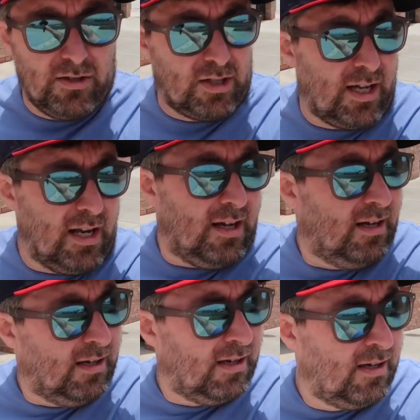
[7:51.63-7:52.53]
Just kind
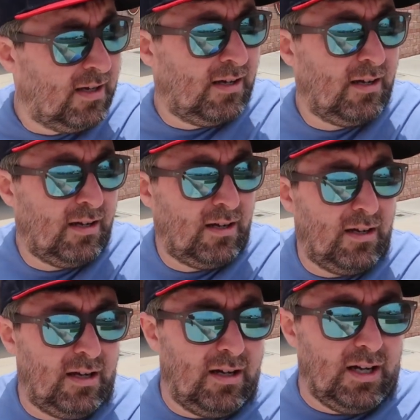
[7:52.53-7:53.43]

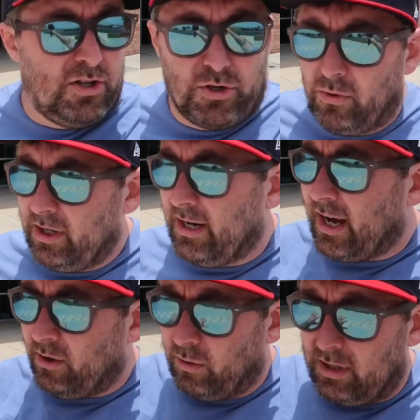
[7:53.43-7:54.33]
of enjoy
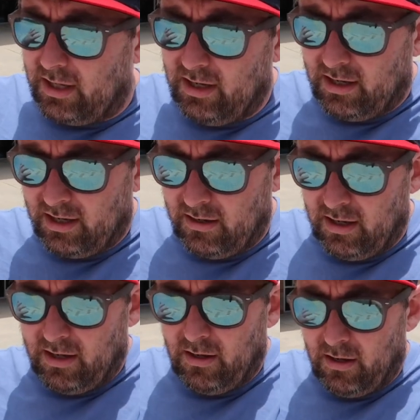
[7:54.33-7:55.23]
not only,
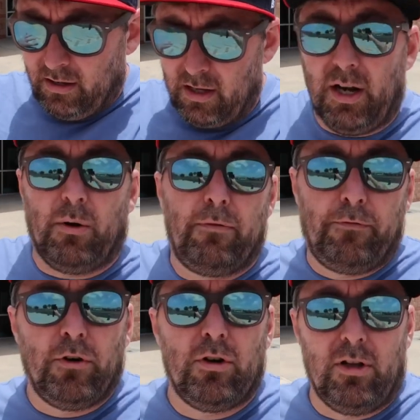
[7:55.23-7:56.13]
you know,
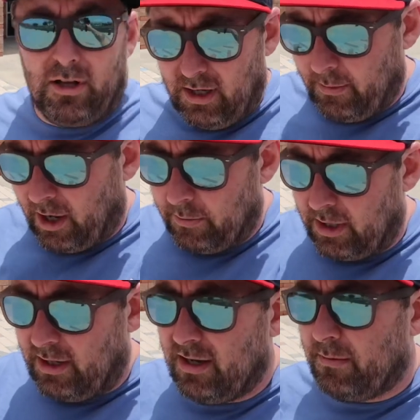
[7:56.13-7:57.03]
full
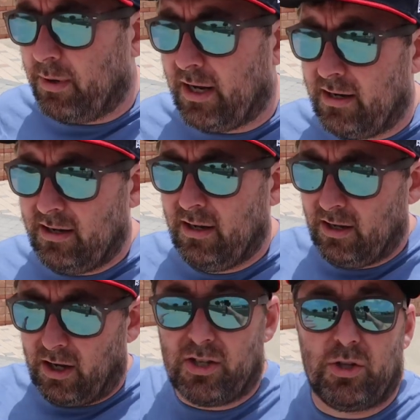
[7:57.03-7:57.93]
MLB, but
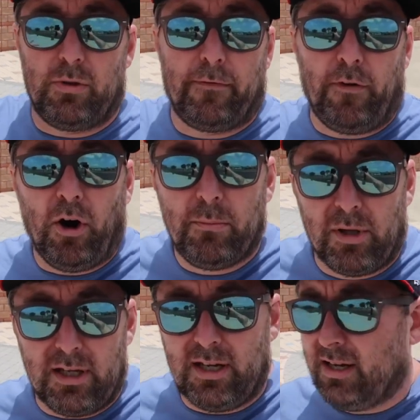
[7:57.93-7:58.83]
also the farm
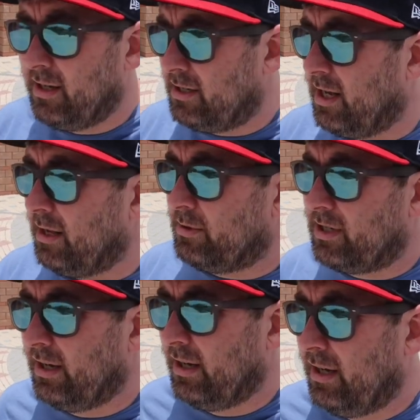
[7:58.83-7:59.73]
league teams
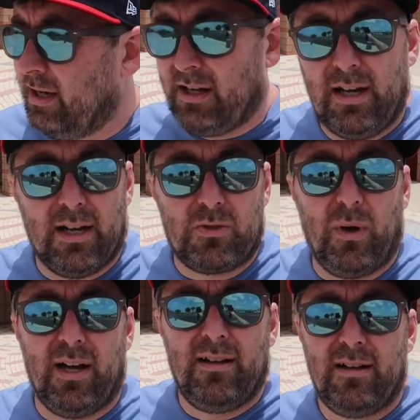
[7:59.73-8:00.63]
as well.